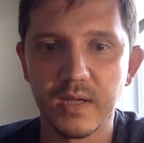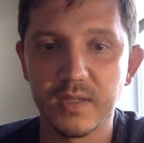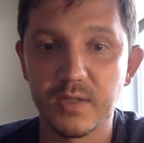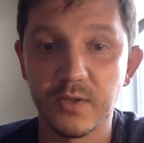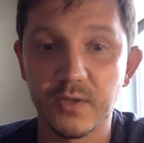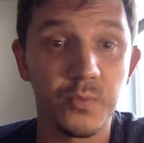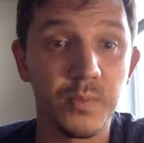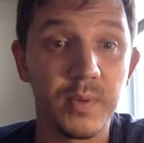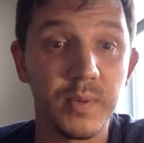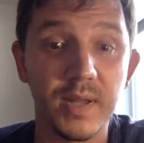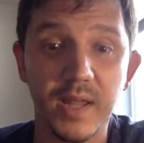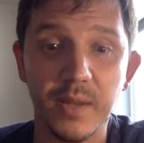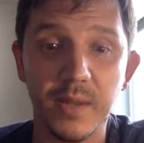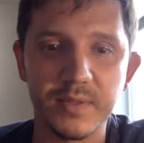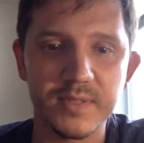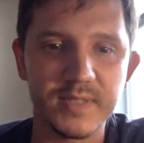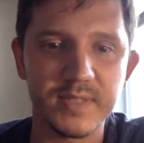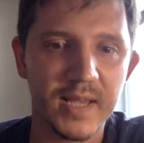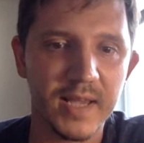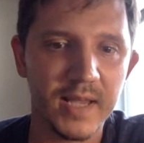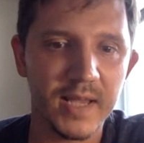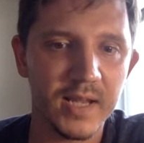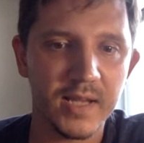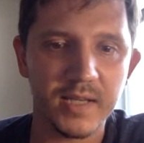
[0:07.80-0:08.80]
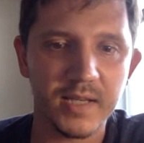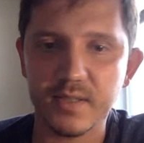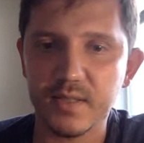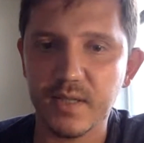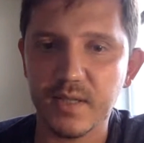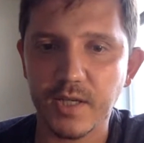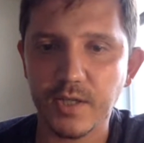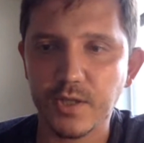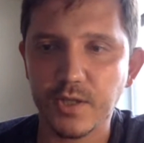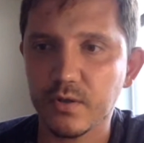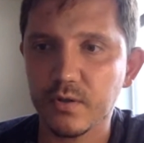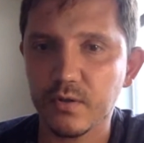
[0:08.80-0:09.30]
So my name is Alex
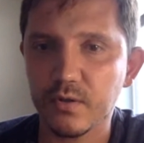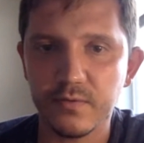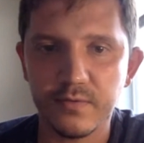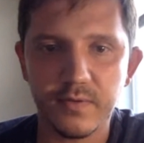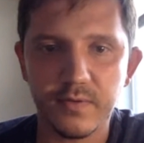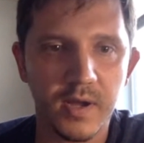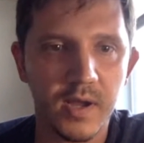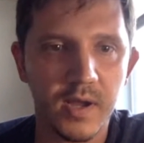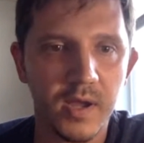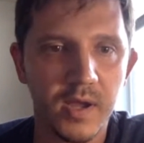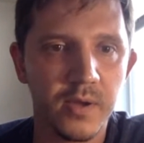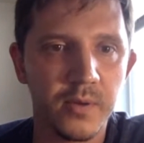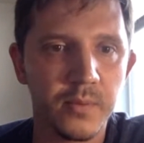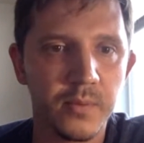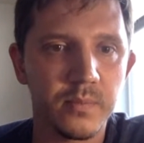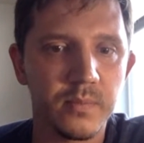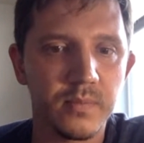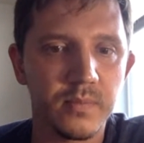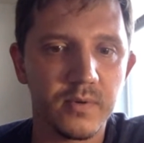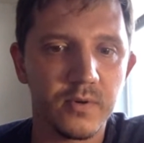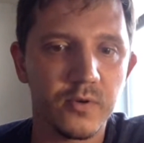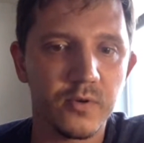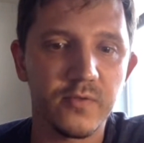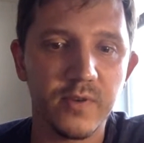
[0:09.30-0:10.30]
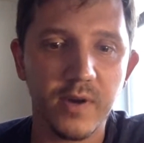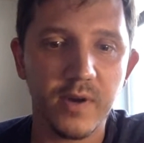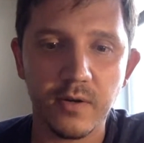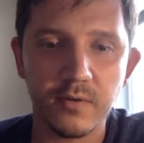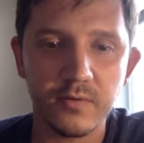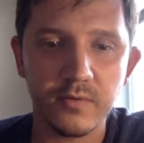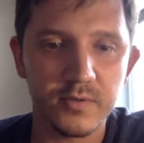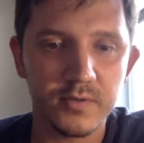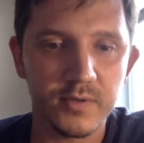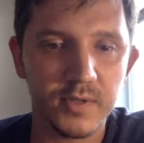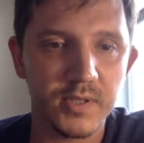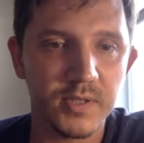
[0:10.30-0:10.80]
Lashkov. I am
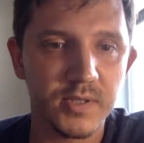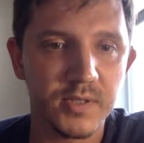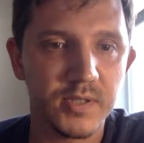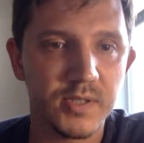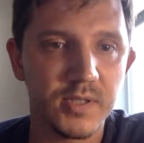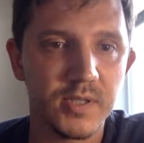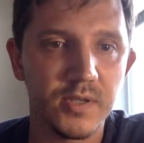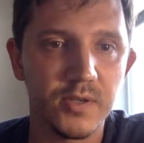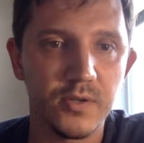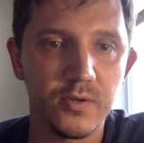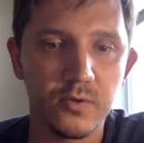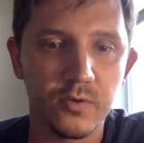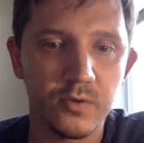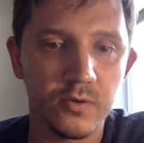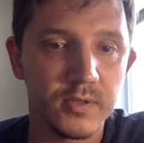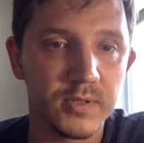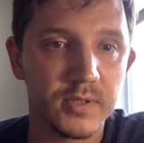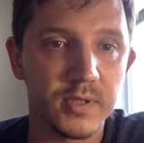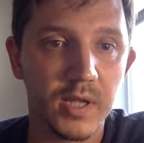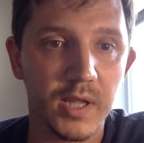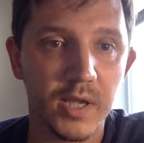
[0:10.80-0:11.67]
co-founder and CEO at